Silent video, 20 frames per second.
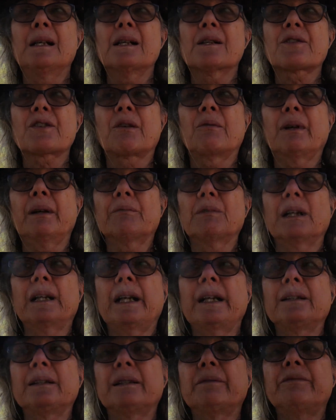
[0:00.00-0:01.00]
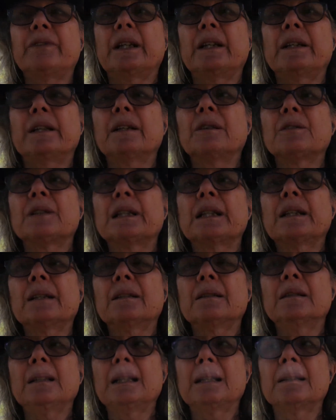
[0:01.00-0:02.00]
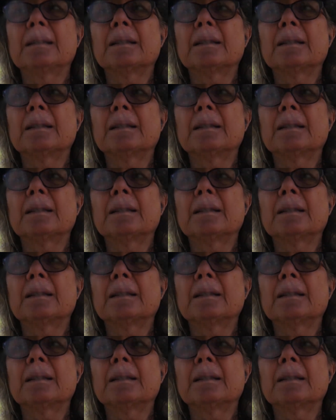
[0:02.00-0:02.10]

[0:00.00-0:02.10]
So I'm going to end the video there.